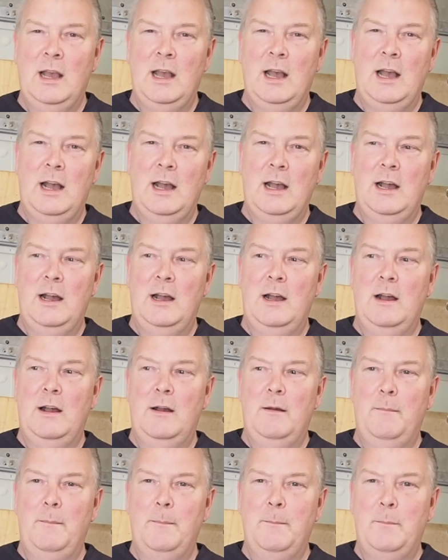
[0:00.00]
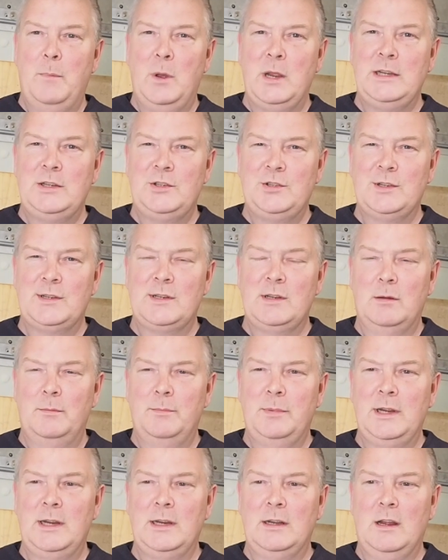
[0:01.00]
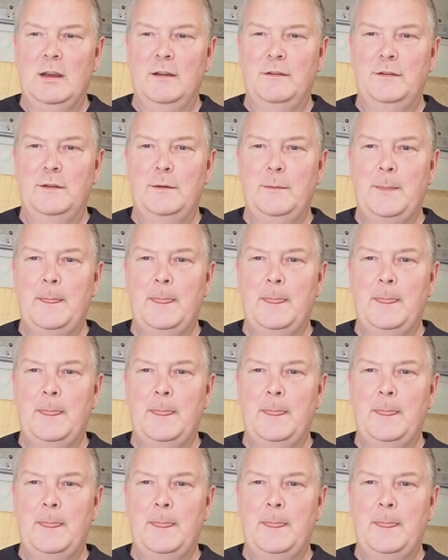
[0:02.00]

but it's just not big enough.